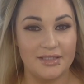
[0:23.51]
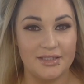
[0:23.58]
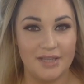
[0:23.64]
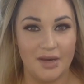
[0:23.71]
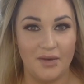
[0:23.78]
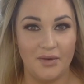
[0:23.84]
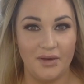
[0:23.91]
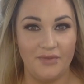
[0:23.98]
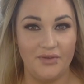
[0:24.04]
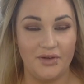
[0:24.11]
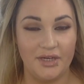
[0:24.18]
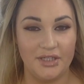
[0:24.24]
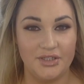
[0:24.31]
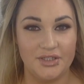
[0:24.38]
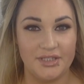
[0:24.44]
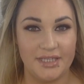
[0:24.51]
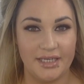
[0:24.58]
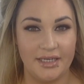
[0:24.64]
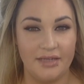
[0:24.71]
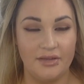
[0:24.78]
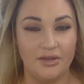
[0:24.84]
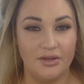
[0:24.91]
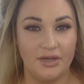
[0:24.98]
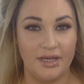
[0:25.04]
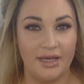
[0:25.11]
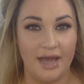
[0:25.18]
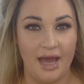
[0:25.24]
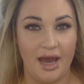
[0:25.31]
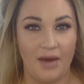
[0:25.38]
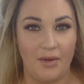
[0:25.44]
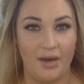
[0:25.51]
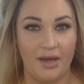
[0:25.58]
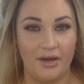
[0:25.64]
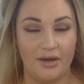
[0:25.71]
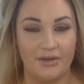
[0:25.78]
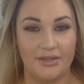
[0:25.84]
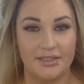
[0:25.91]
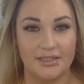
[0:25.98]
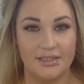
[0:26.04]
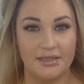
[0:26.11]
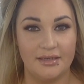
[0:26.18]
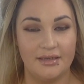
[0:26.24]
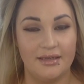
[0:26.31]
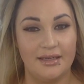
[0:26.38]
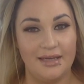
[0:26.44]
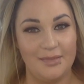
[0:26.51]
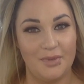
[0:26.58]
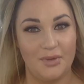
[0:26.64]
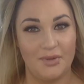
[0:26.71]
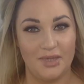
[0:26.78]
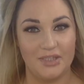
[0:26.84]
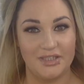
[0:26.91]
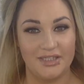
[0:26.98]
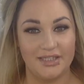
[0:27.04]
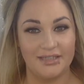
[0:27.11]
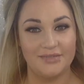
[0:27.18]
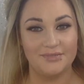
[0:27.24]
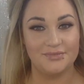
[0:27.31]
So if you're interested in learning how I got this look, keep on watching.